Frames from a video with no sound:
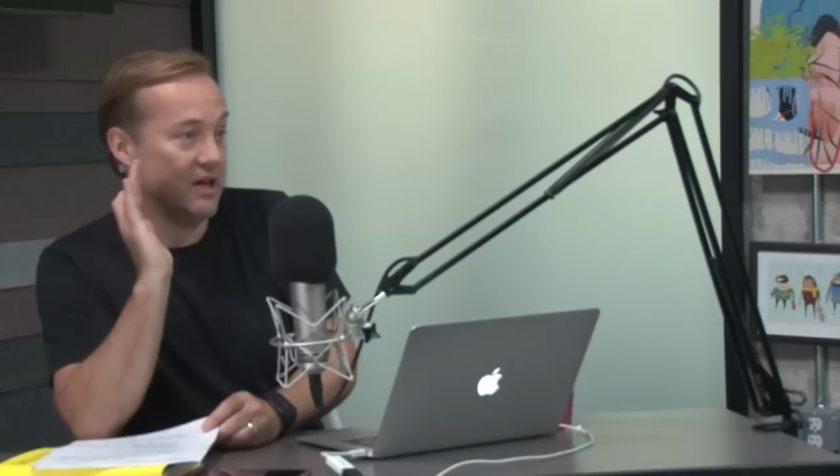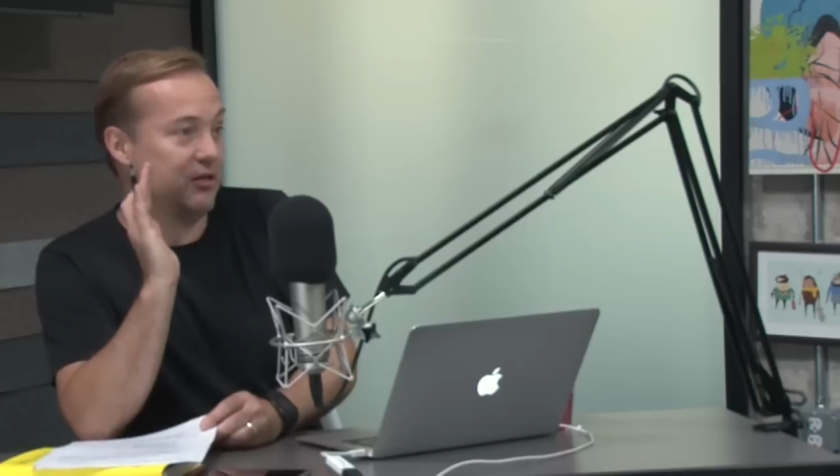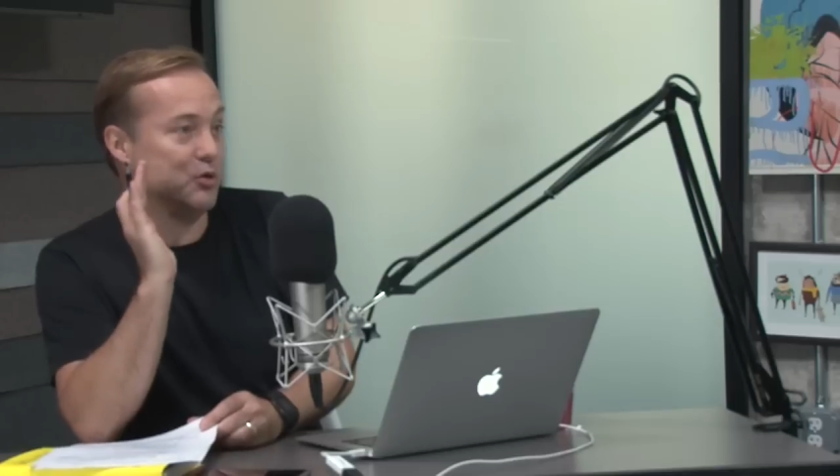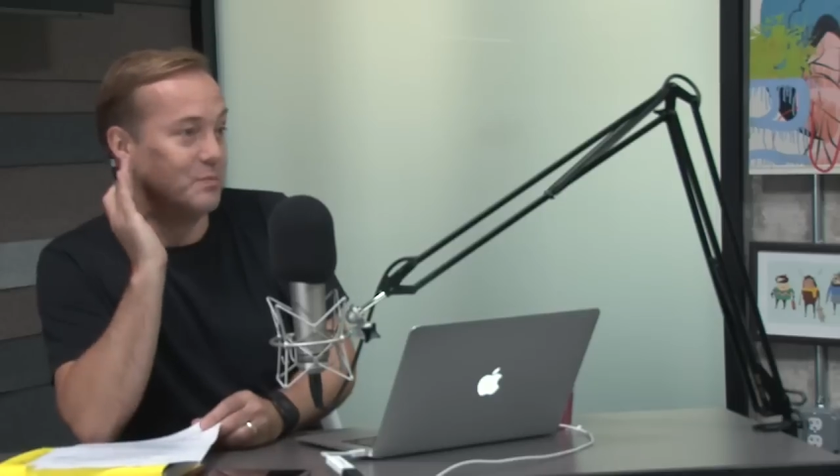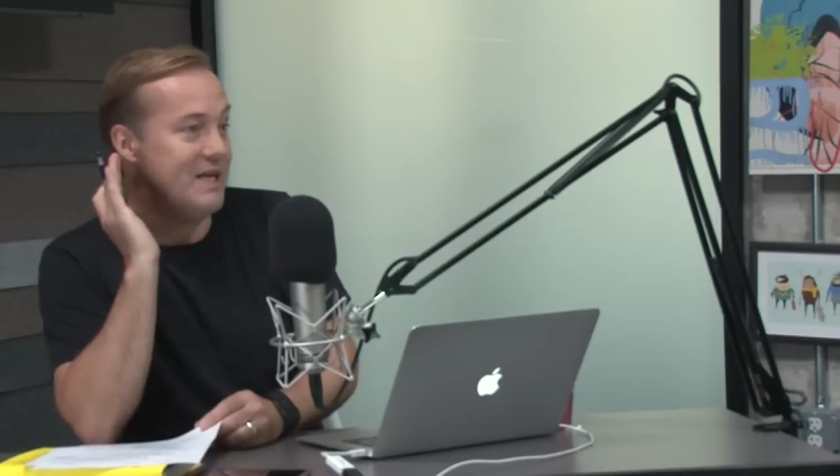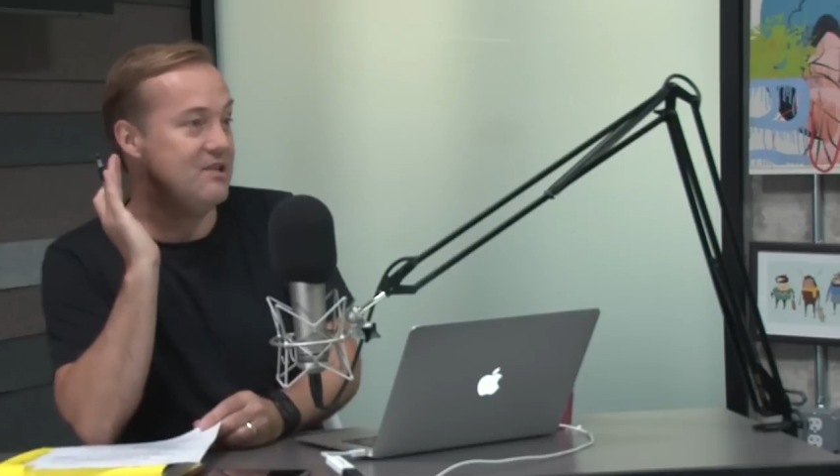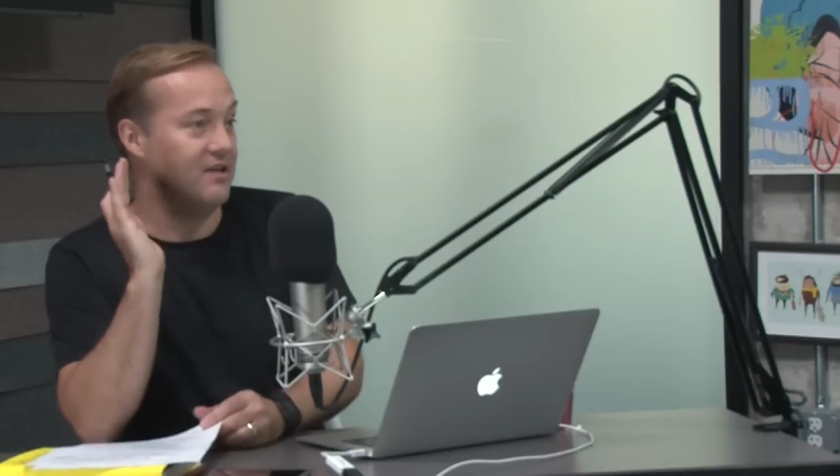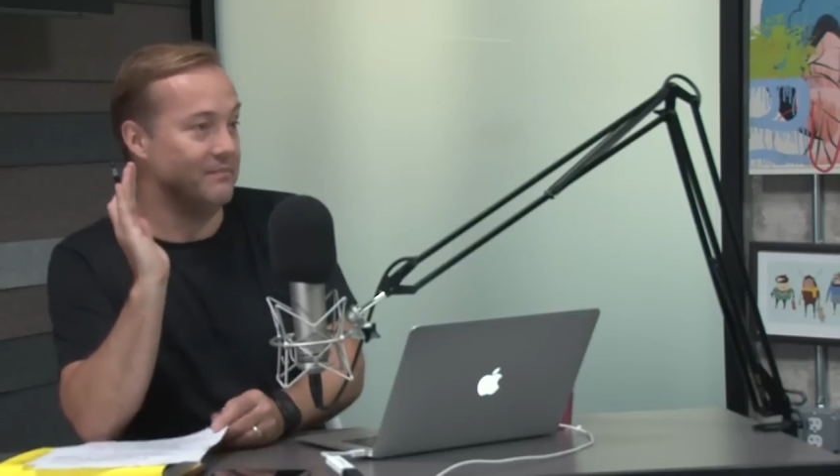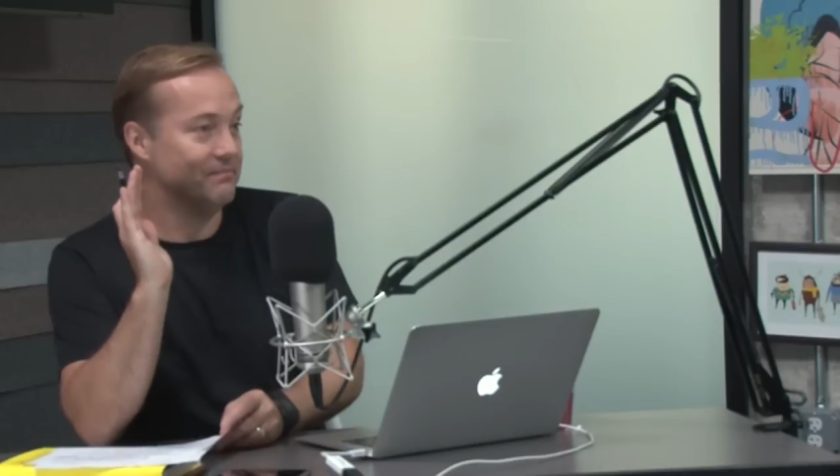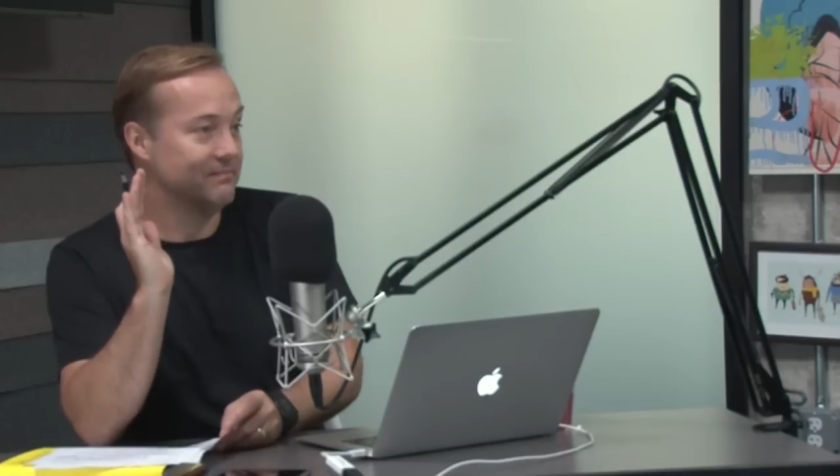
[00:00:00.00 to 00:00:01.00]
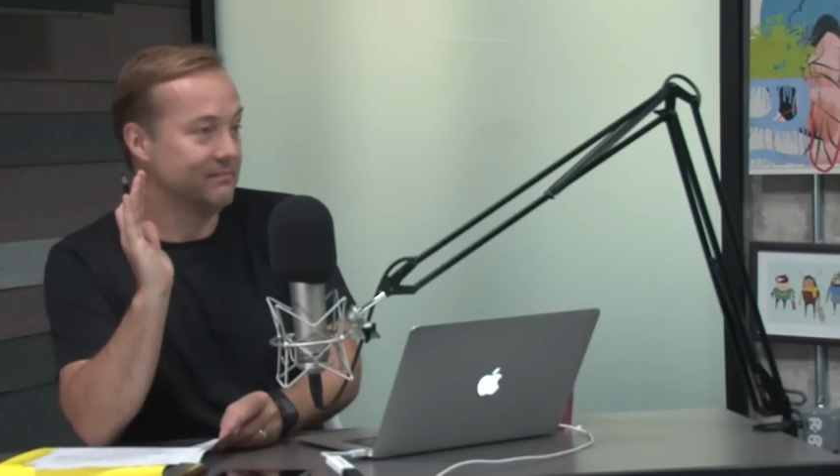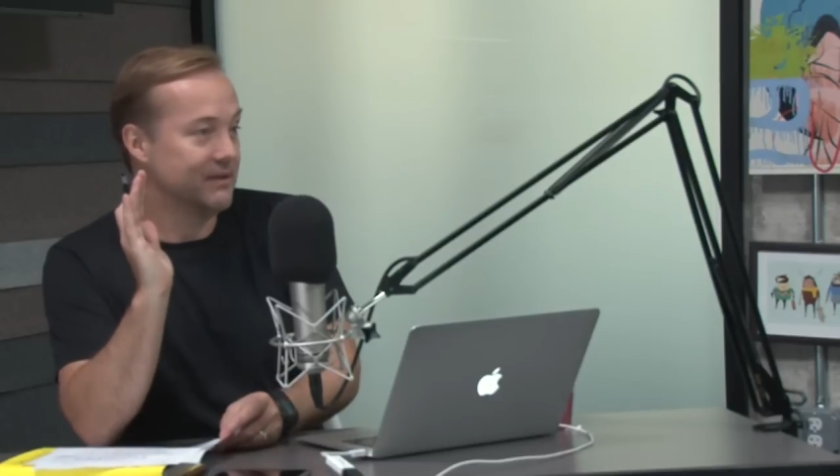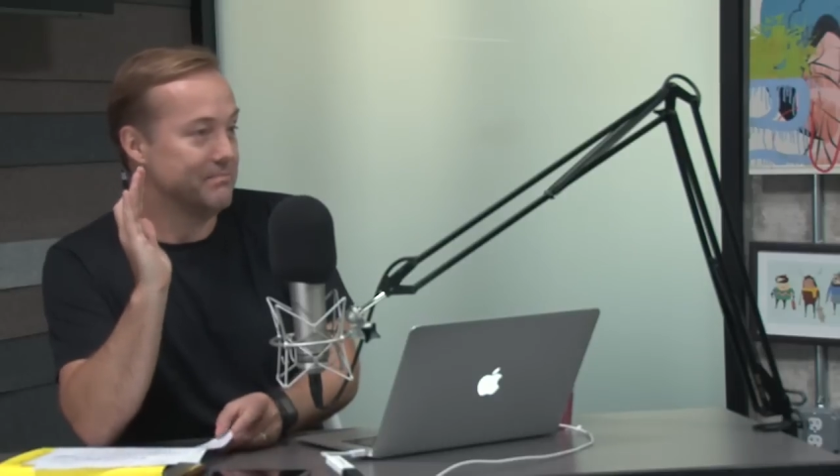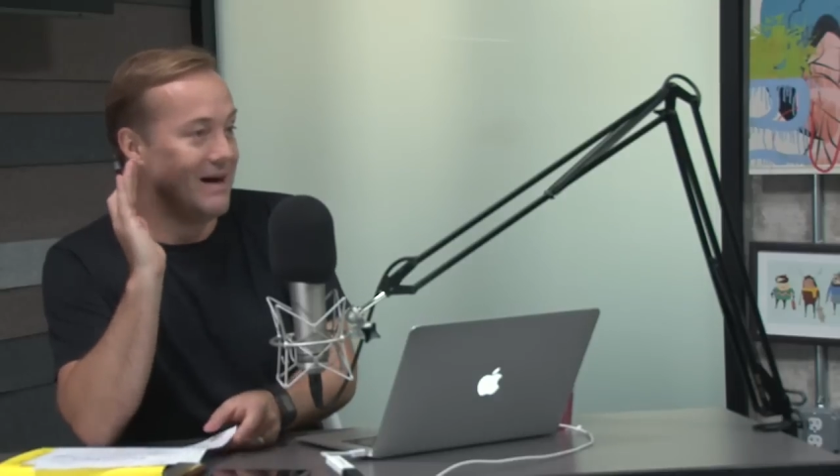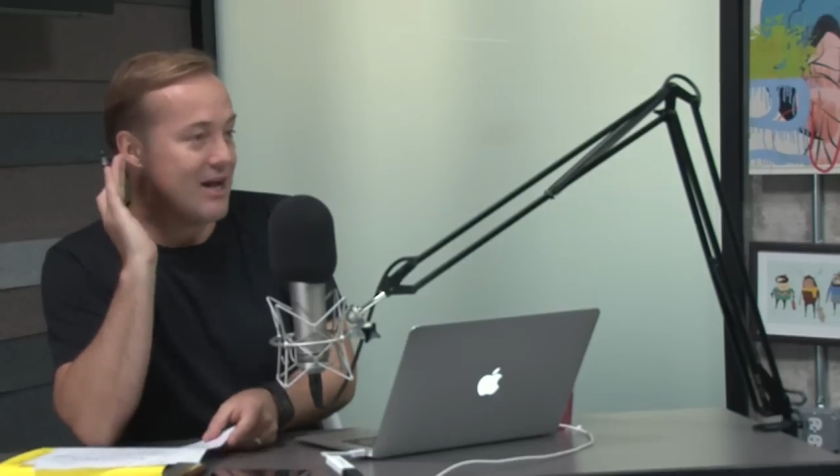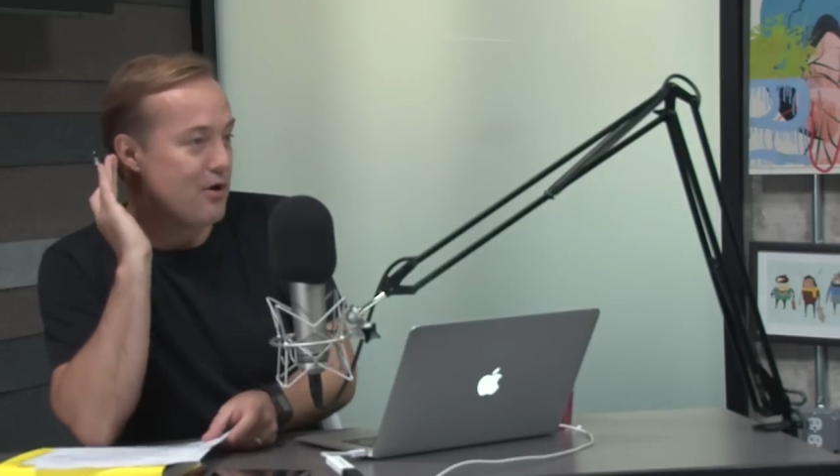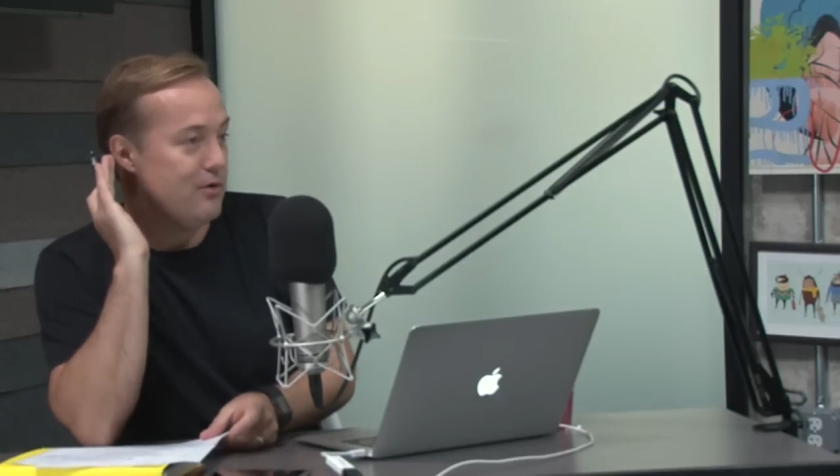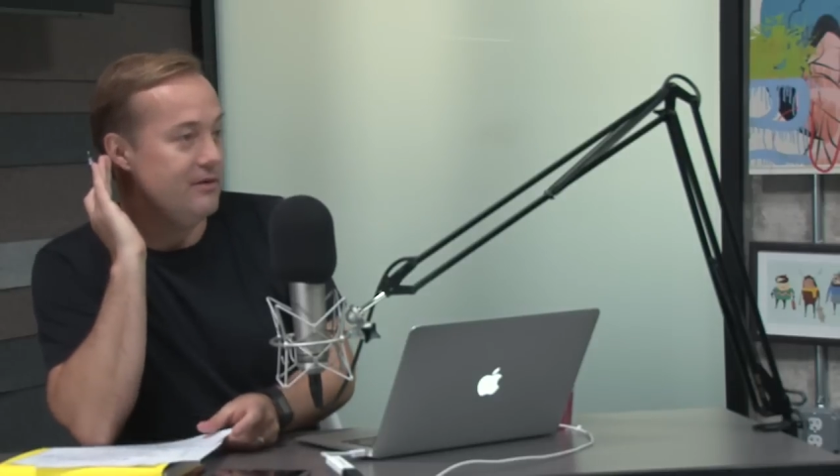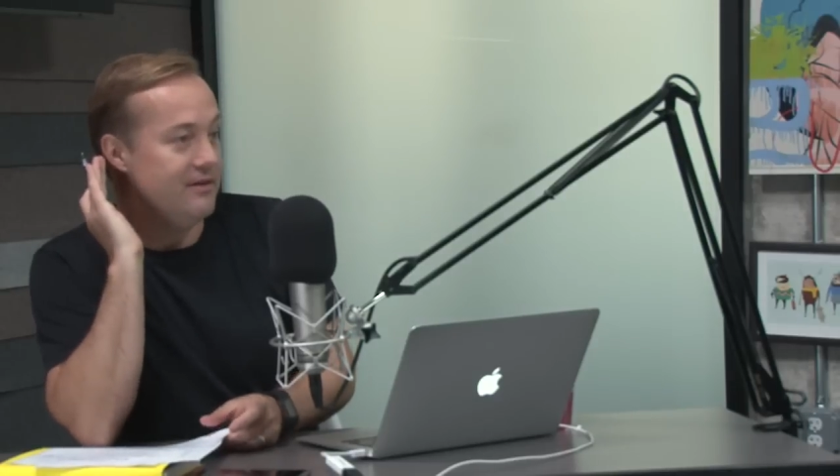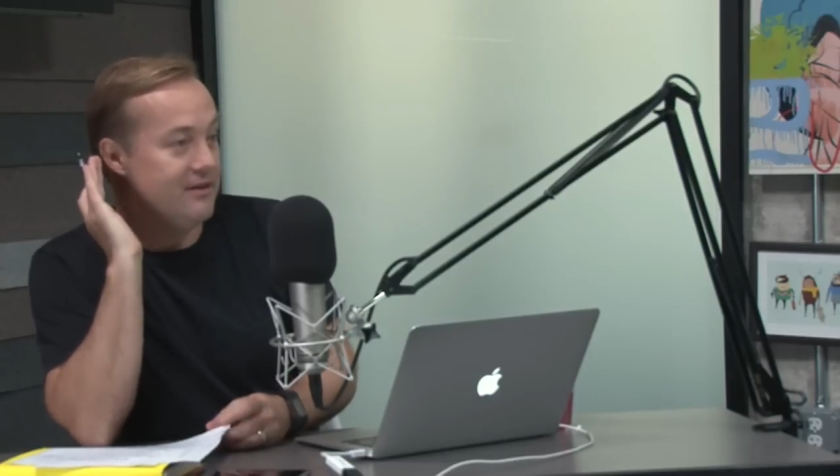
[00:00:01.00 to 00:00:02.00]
St. Louis pizza? Maron